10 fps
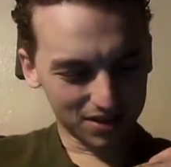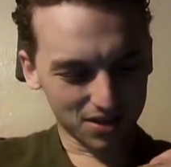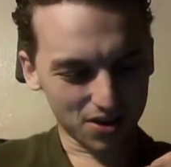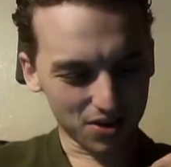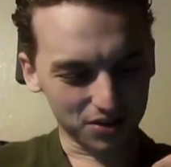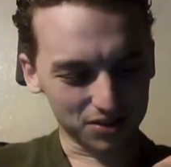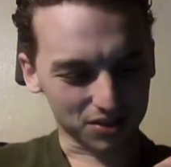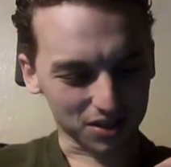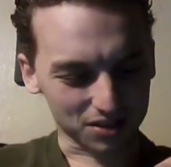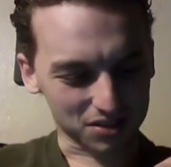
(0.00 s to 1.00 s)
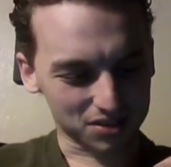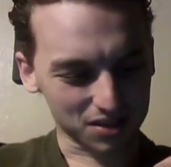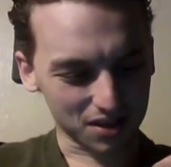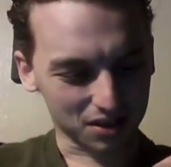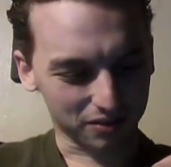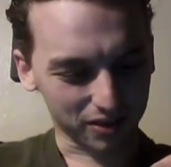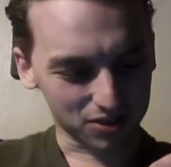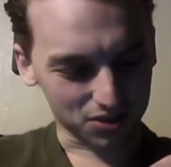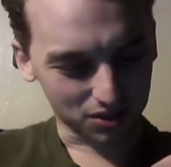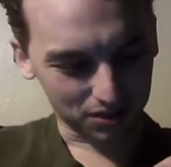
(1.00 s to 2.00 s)
Oh, these are gonna suck
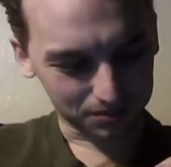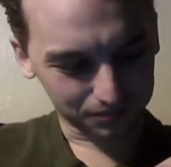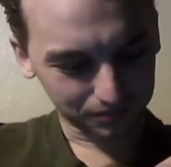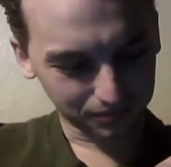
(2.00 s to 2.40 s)
eventually.